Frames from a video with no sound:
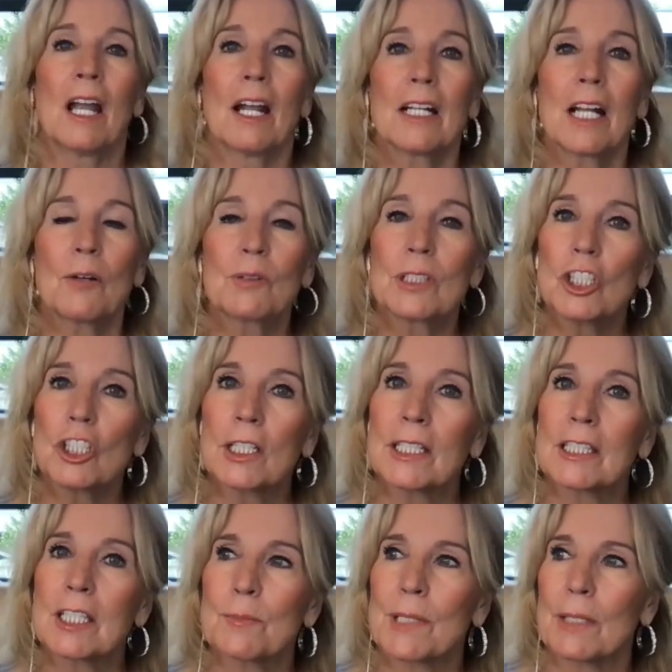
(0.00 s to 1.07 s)
And I would look
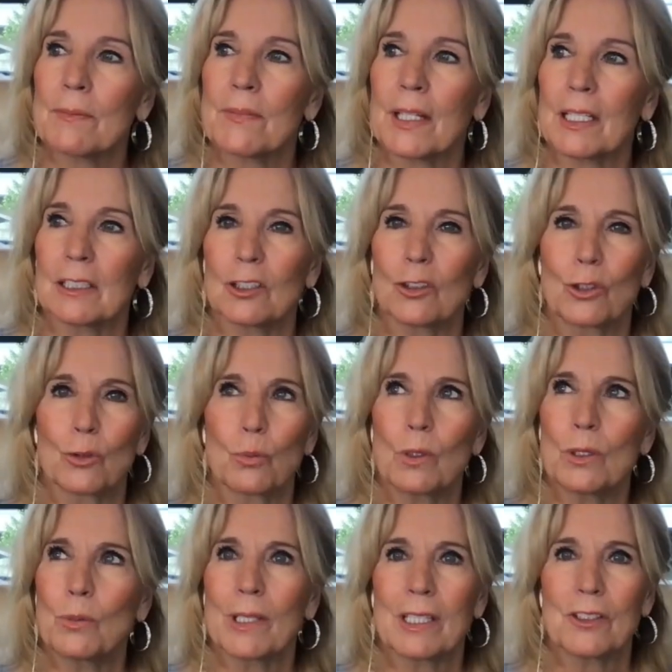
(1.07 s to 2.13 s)
at them and I'm thinking, Lord,
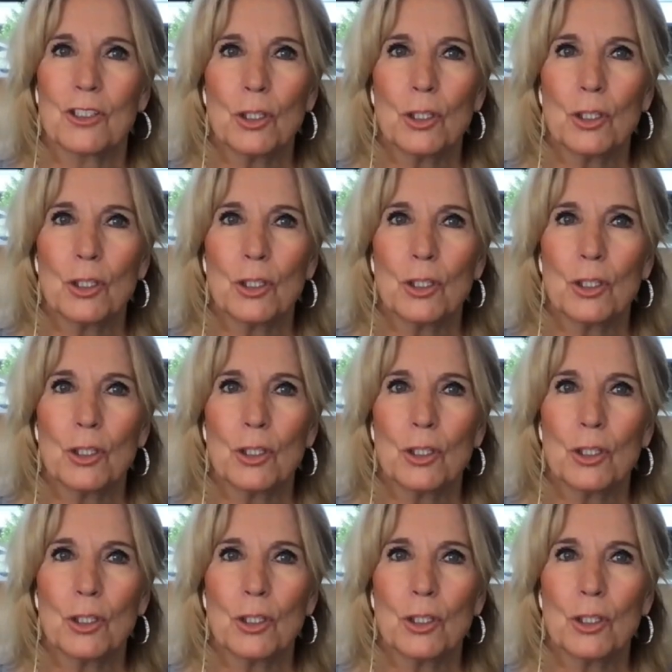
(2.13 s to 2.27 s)
what are we going